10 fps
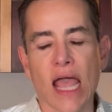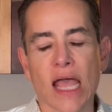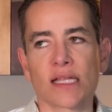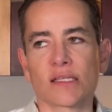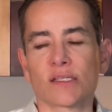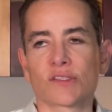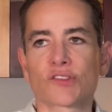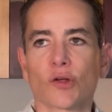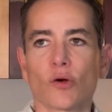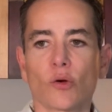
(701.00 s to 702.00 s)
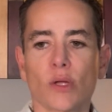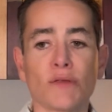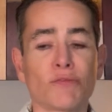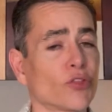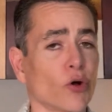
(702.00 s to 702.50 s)
And so,
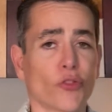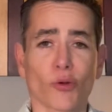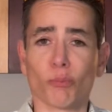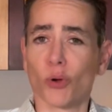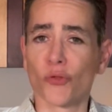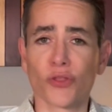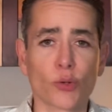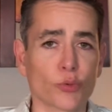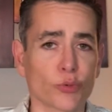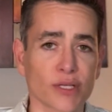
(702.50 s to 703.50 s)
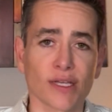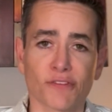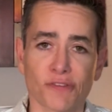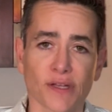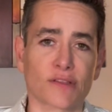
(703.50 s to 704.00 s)
even though they're both equally
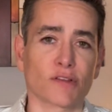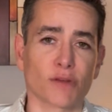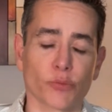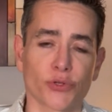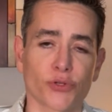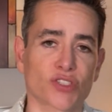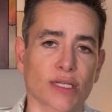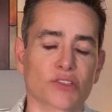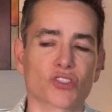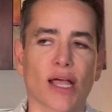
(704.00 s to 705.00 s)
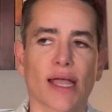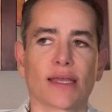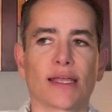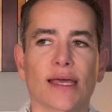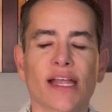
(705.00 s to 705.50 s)
effective at reducing anxiety,